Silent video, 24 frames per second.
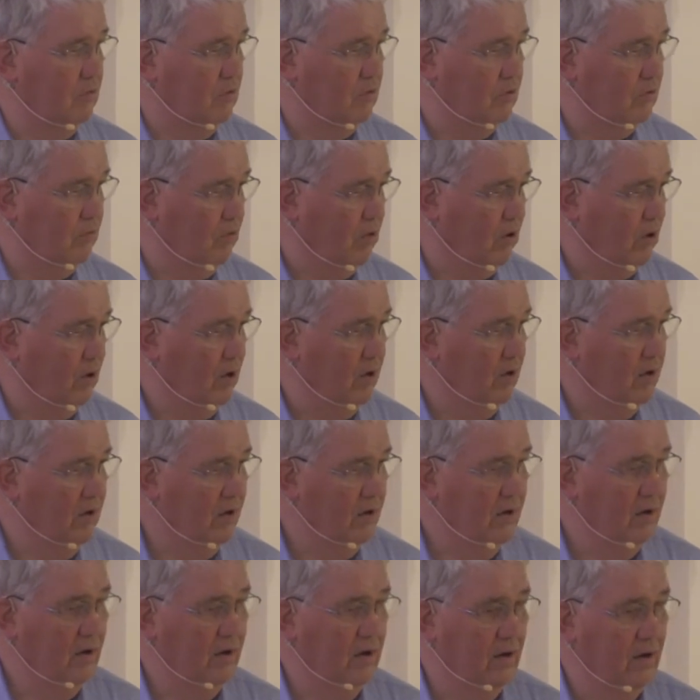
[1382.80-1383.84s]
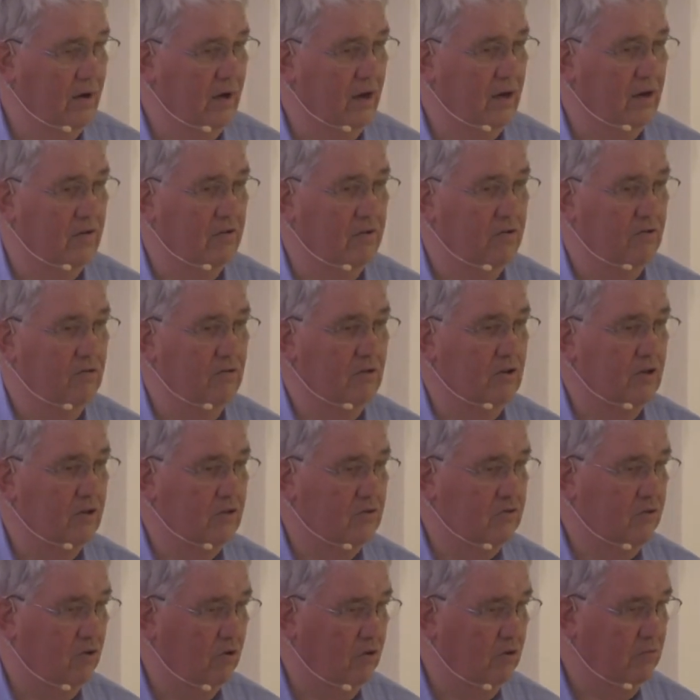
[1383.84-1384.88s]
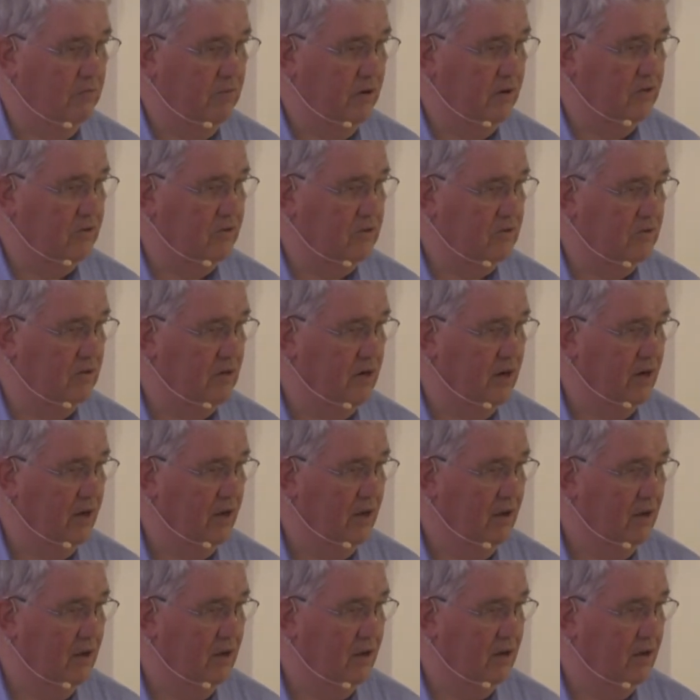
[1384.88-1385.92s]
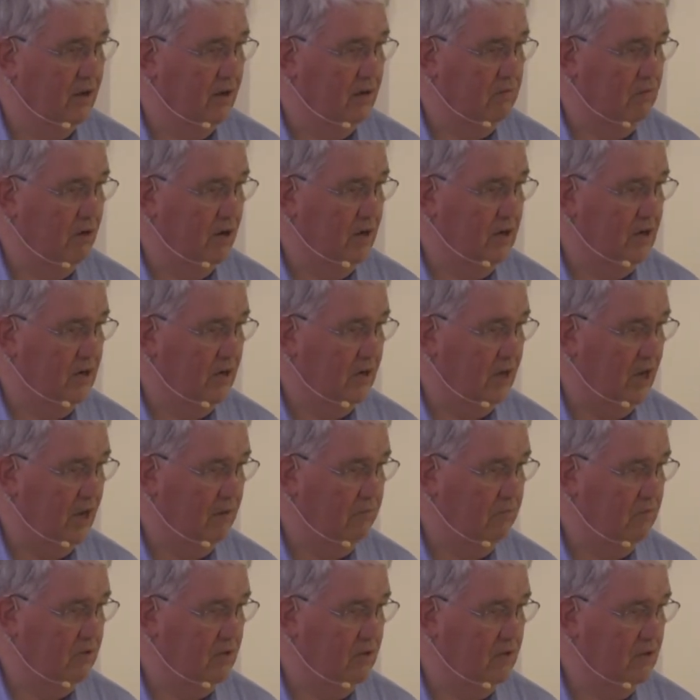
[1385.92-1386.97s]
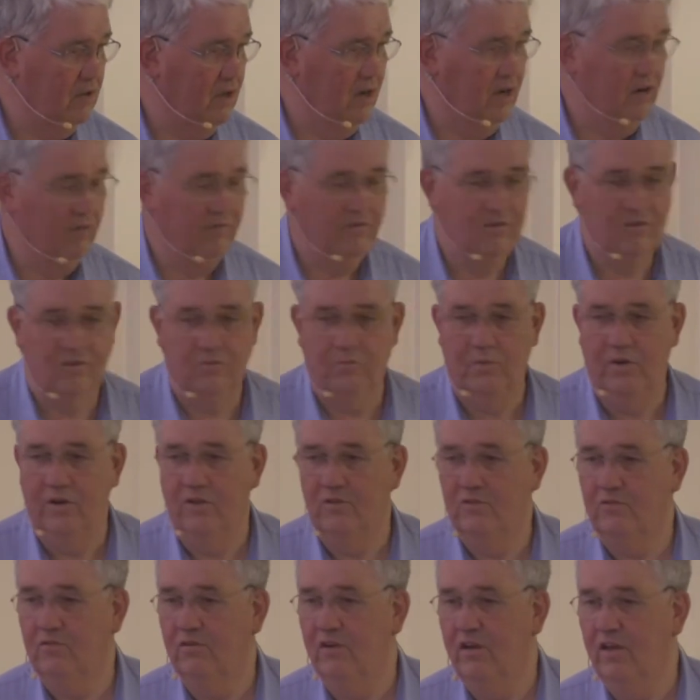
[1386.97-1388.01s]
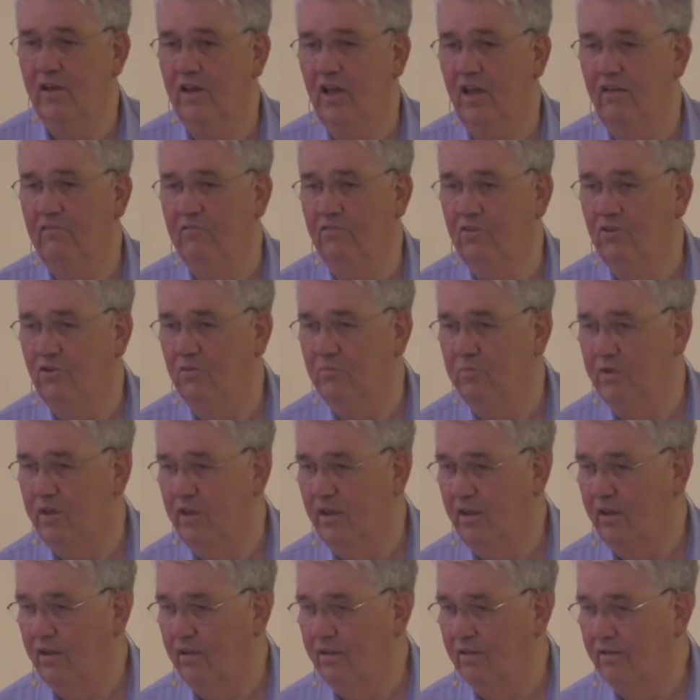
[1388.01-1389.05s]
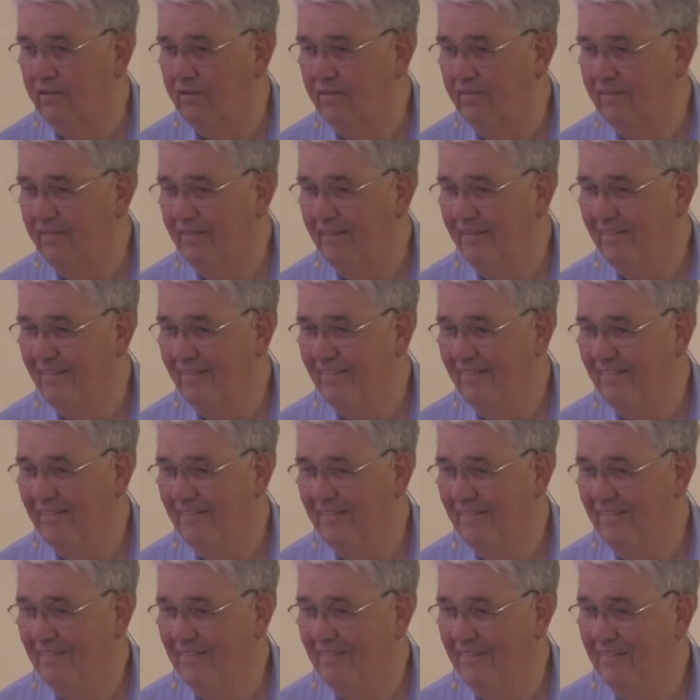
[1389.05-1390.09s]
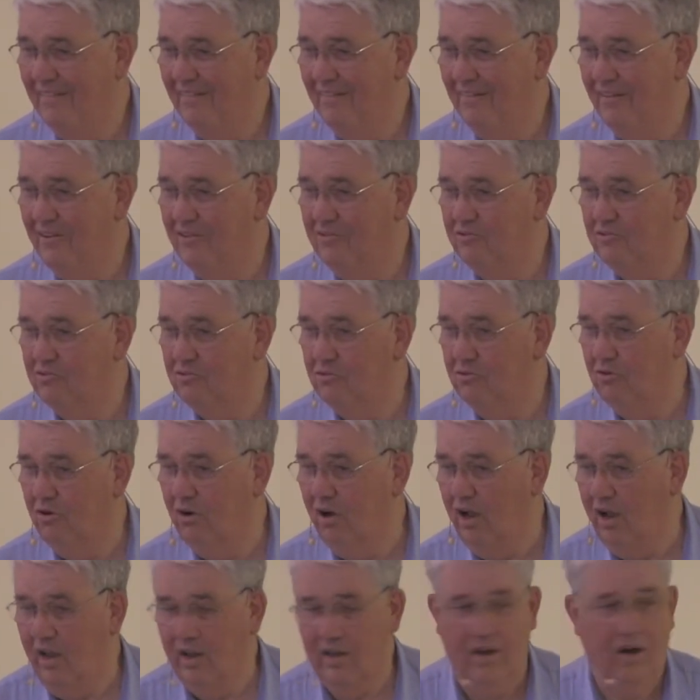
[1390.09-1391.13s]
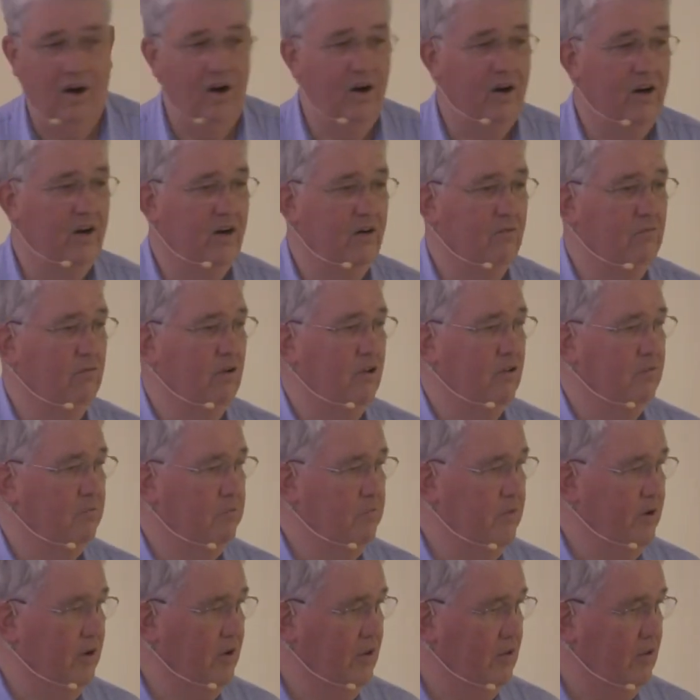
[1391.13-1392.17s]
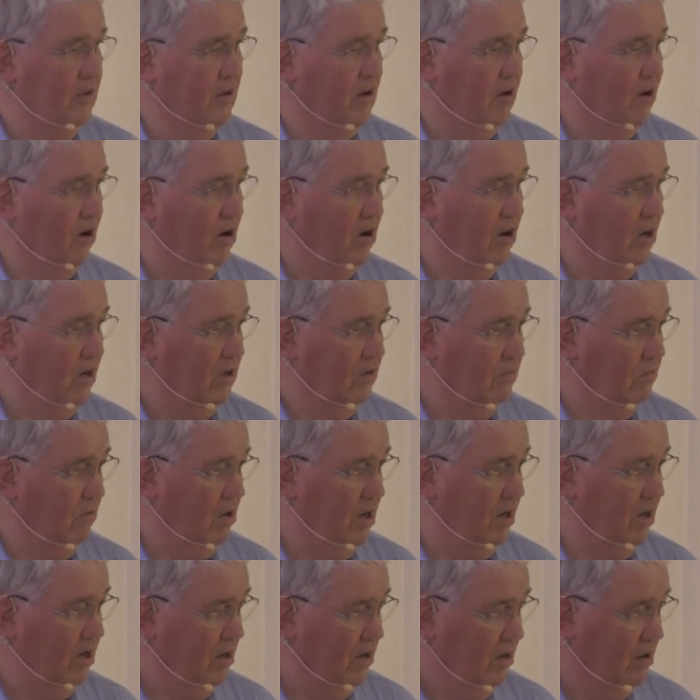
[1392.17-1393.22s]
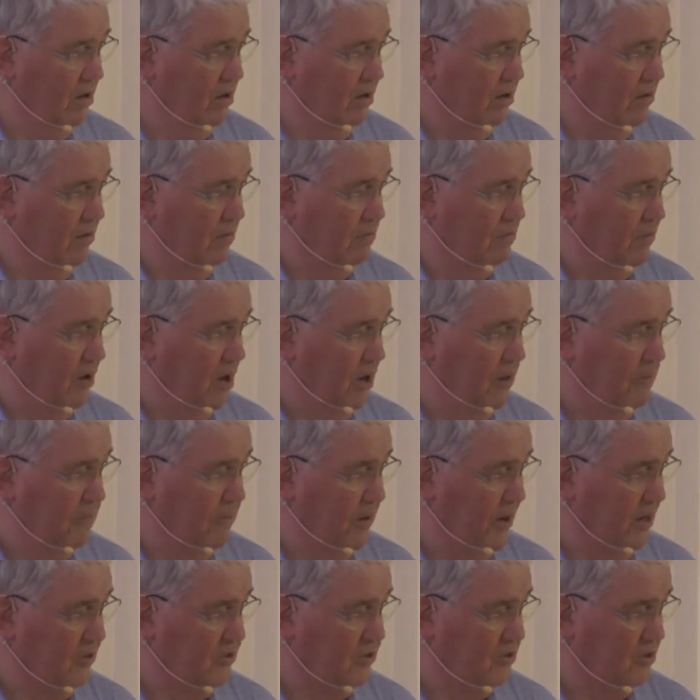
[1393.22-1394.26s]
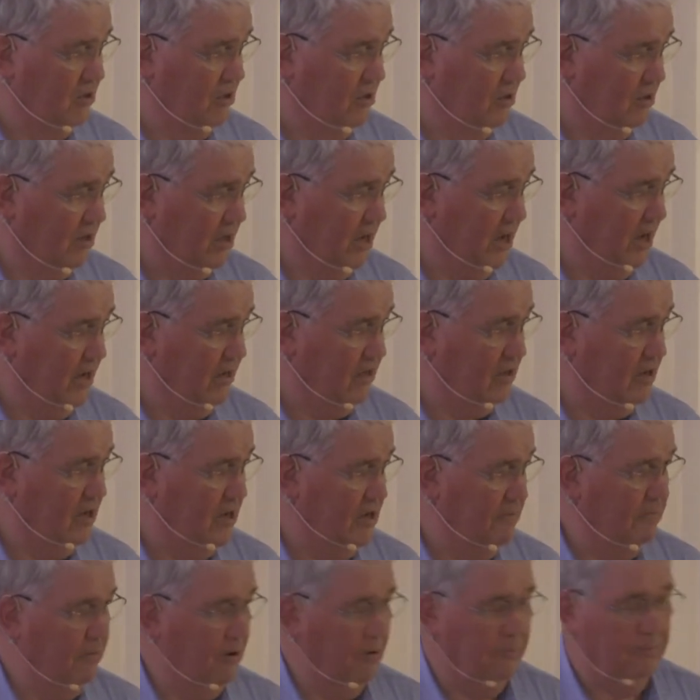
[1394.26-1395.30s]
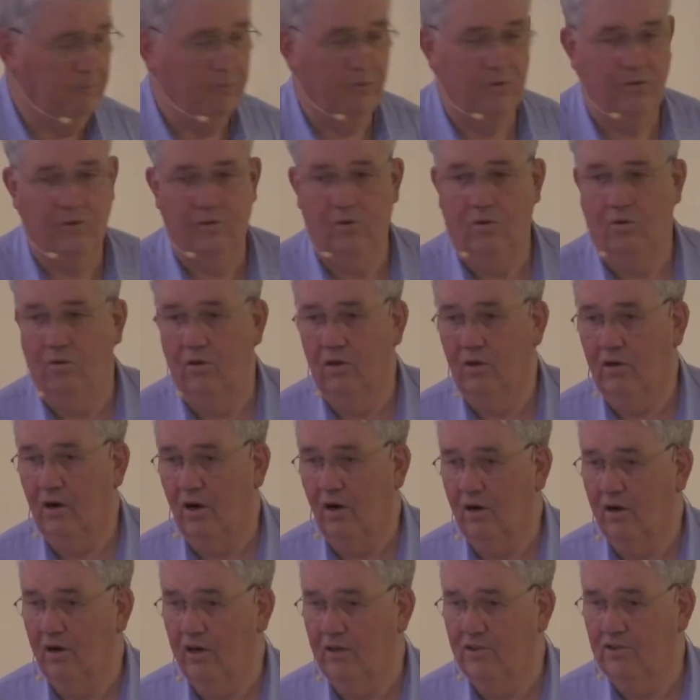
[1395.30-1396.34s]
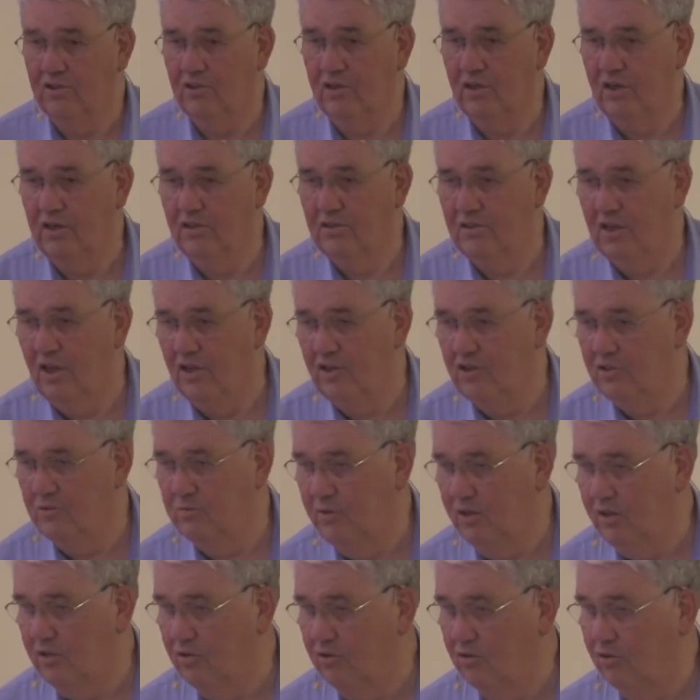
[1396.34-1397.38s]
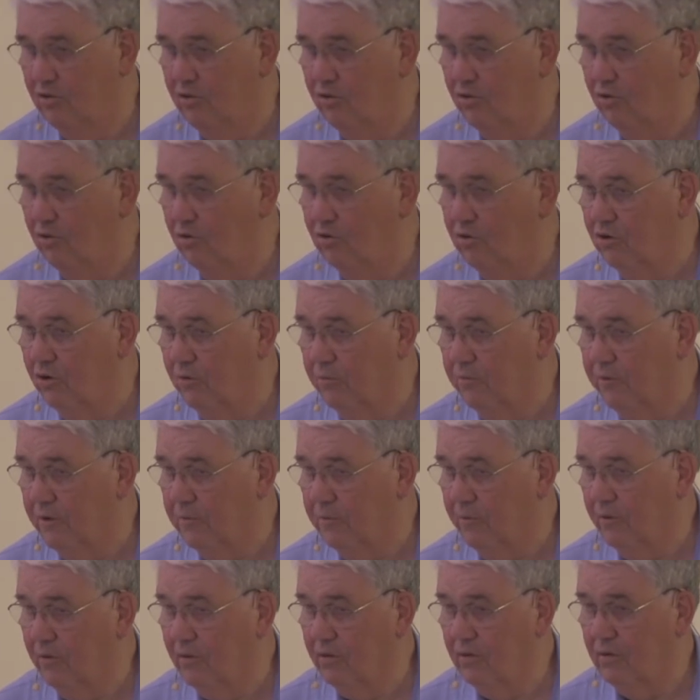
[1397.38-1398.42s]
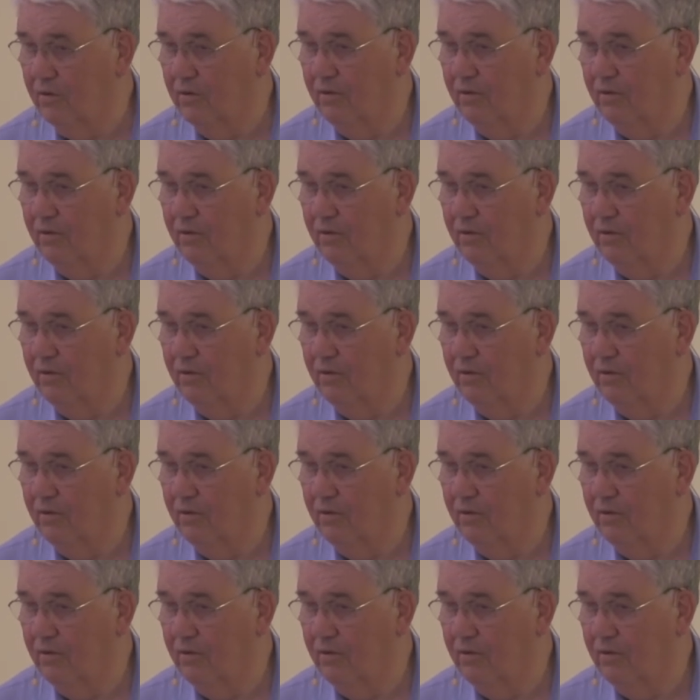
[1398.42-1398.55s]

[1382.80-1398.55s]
World War and through his whole ministry. And when he came to the end of his ministry, he gave it to me. And so I carry it with me in the car. And when my pastor can't keep up with the whole congregation, he sends me to the older people,